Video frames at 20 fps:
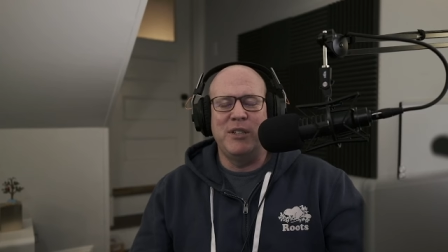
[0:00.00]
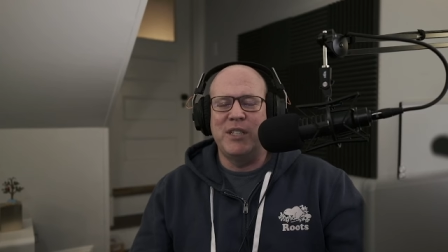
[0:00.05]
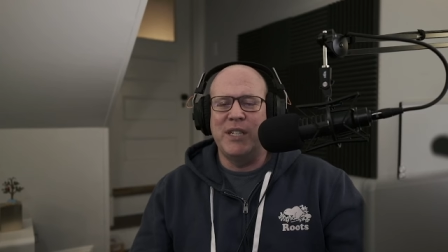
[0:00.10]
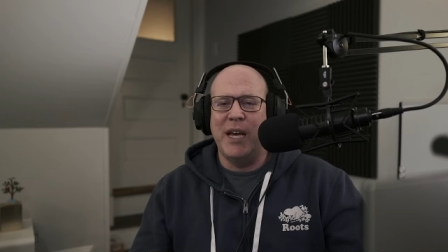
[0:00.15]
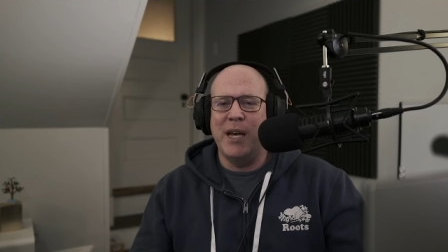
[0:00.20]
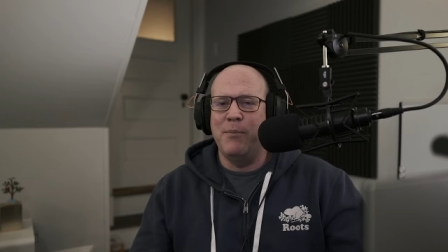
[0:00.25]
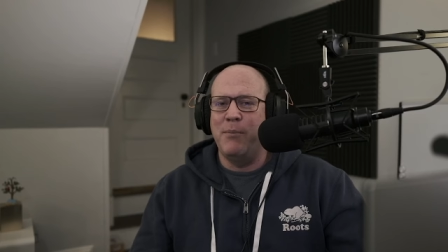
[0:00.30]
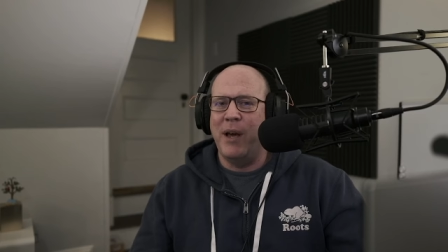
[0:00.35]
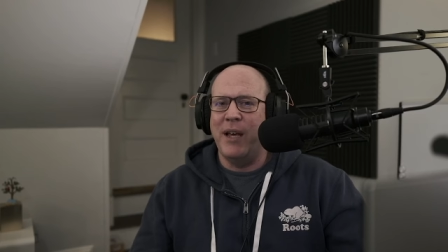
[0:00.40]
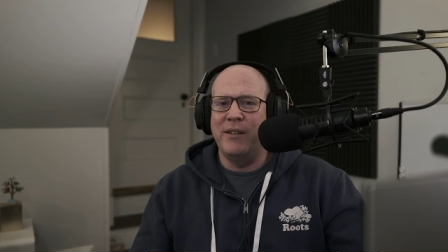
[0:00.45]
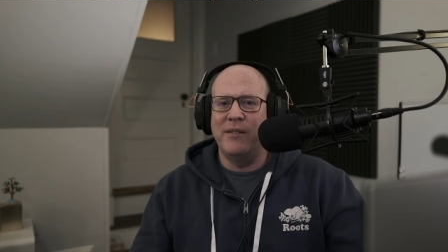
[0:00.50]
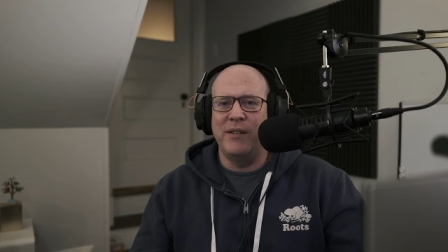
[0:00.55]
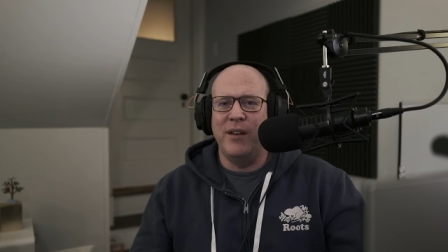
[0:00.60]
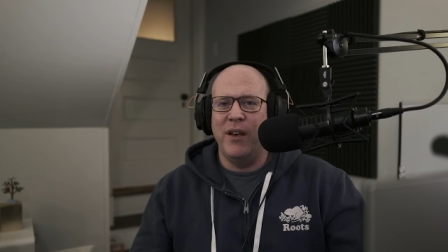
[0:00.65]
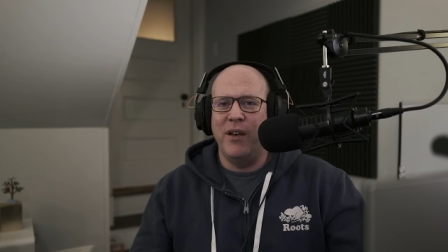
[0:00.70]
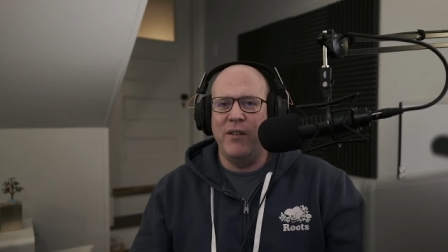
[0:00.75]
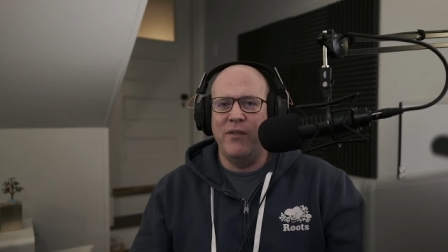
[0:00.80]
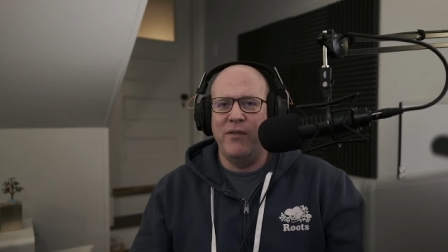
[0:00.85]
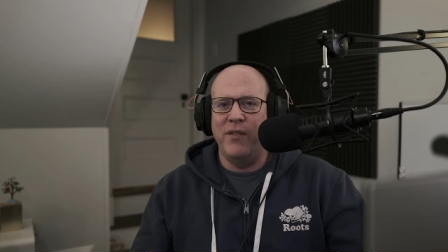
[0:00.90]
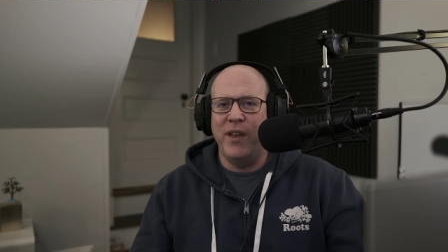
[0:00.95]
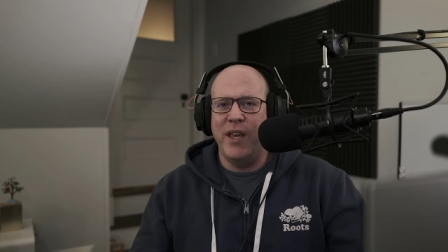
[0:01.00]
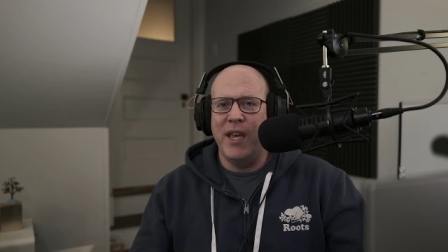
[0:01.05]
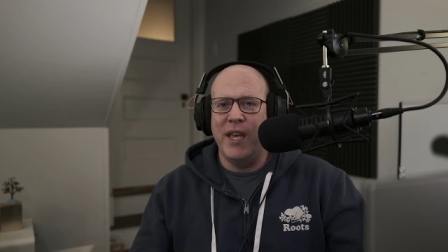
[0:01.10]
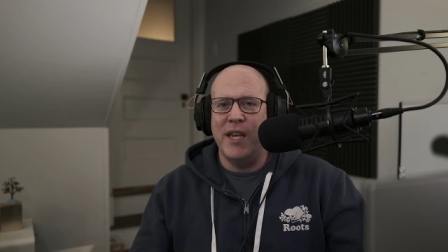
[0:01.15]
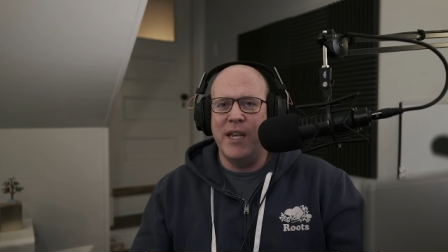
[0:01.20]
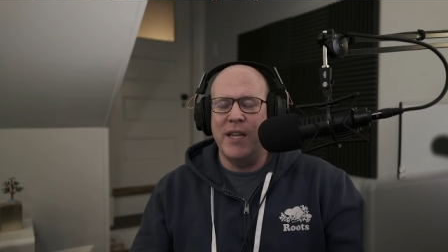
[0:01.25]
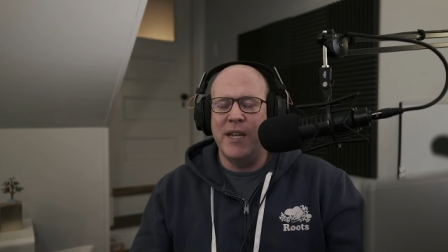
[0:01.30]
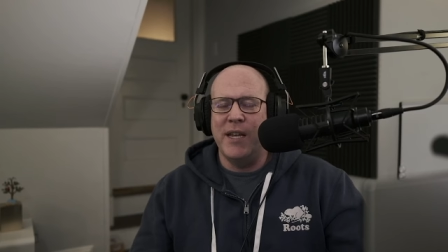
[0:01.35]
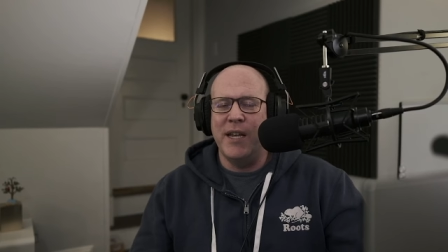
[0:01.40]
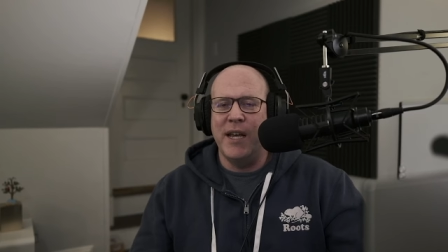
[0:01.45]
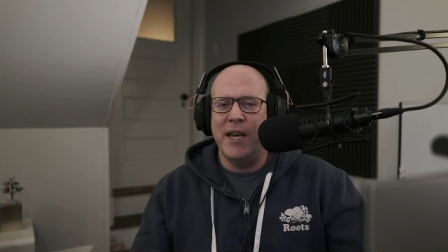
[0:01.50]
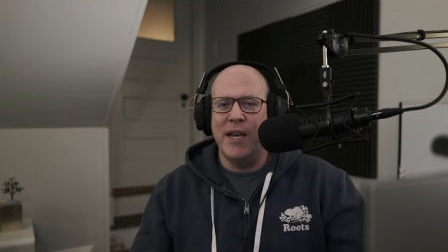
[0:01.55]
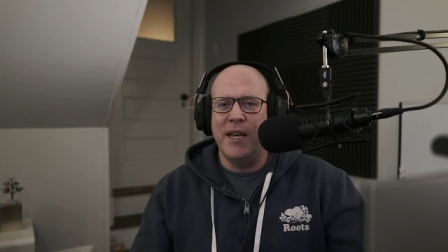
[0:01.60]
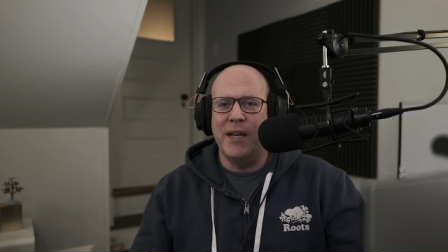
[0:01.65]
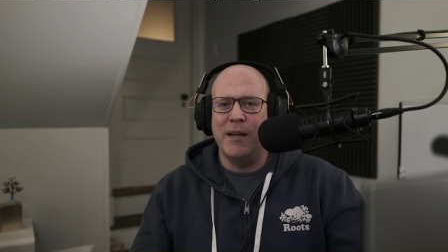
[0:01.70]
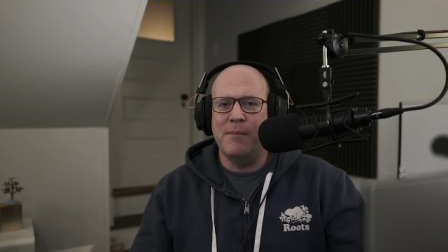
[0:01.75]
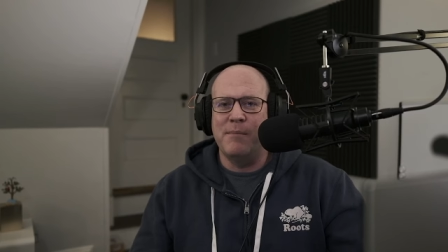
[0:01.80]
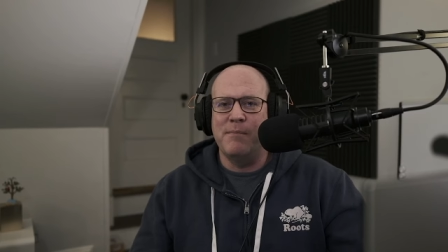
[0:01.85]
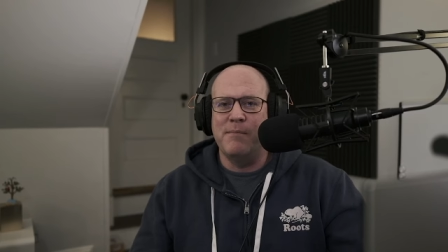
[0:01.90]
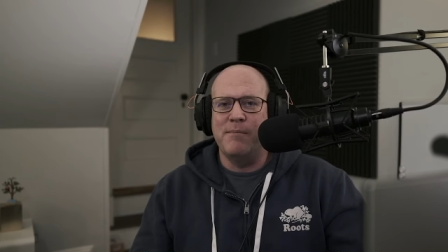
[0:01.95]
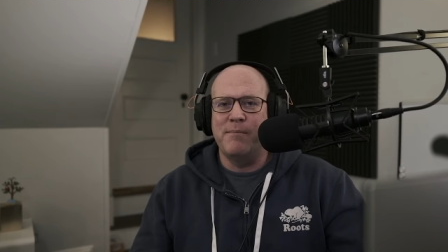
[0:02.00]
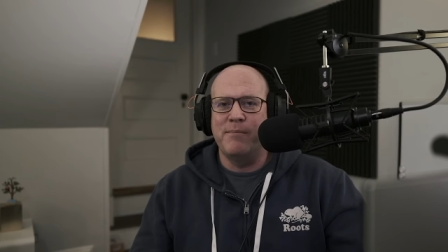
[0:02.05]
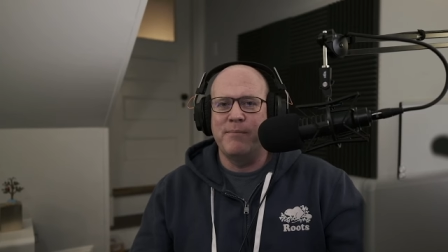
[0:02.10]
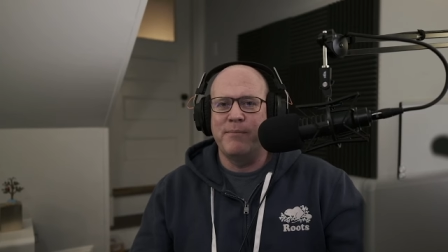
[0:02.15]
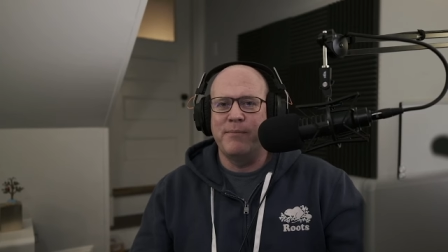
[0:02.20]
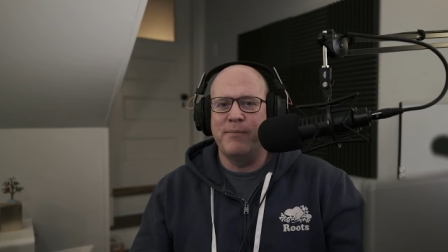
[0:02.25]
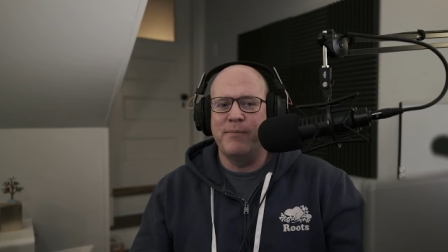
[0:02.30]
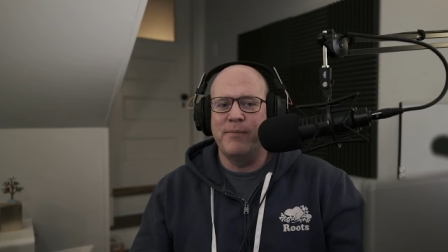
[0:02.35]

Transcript: beside myself in um,